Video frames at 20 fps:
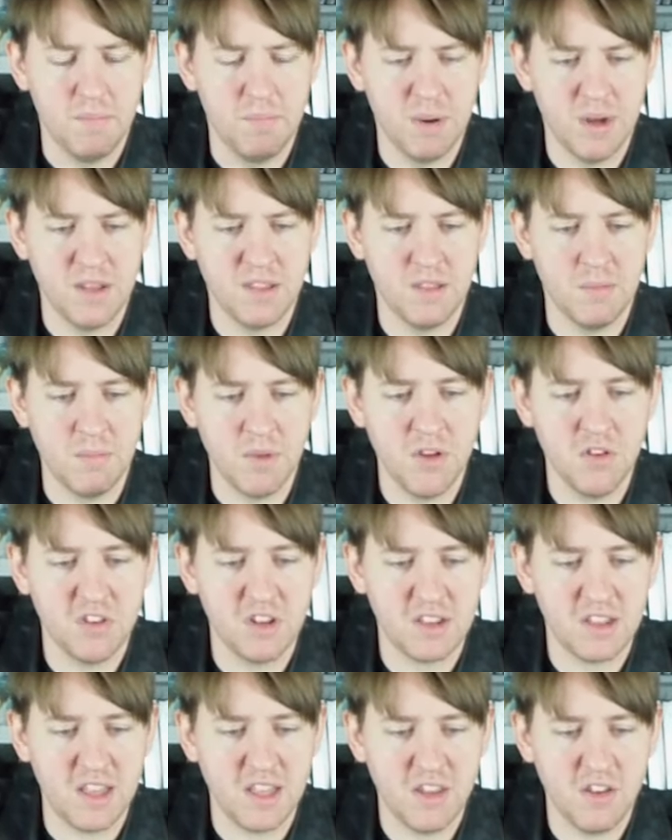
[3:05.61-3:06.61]
But the
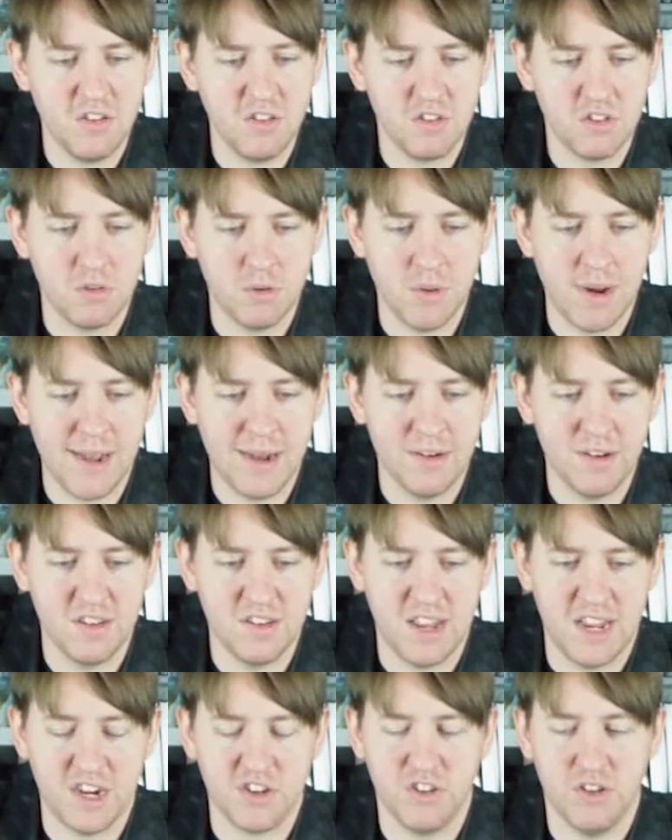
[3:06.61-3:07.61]
music they use throughout
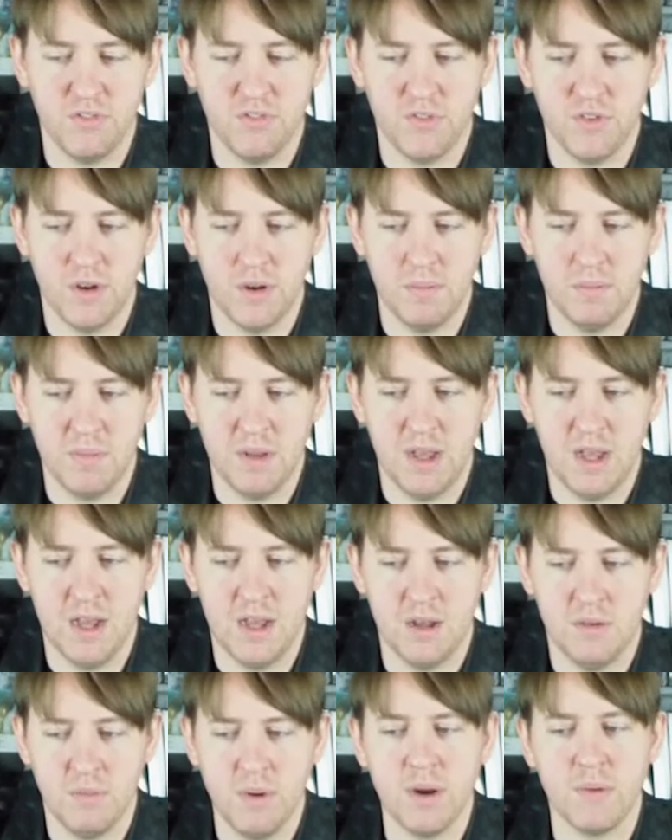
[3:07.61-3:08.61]
is actually from
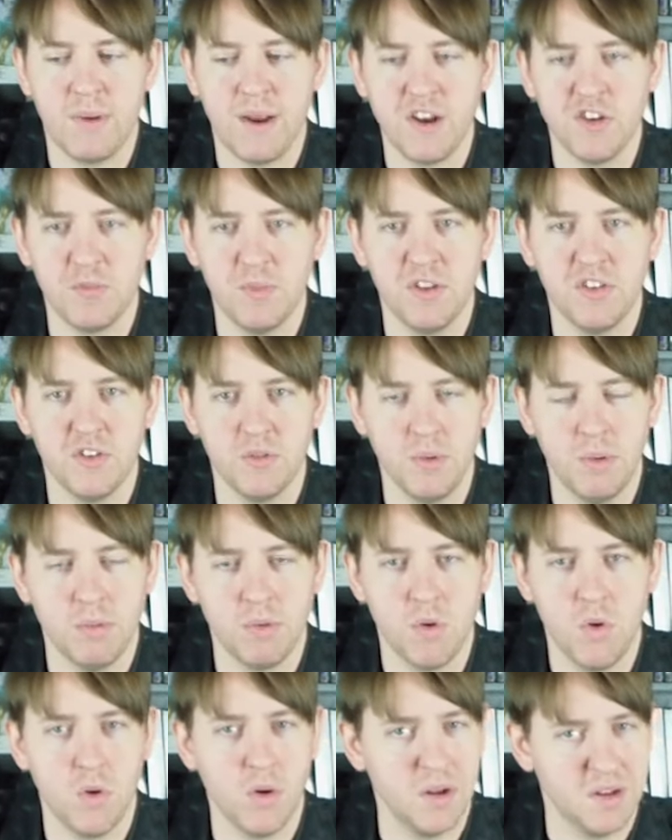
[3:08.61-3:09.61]
rearrangements or
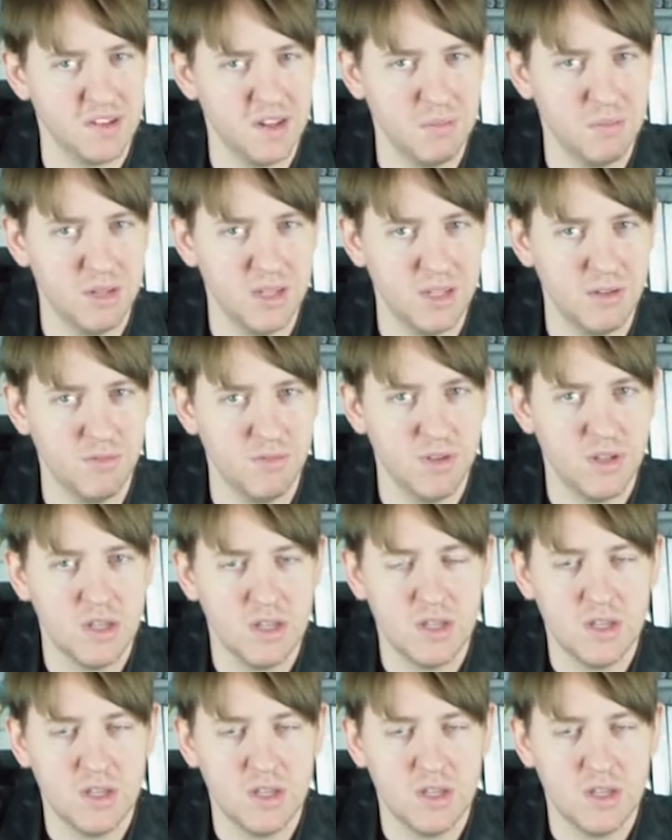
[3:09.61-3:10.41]
re-recordings, I believe,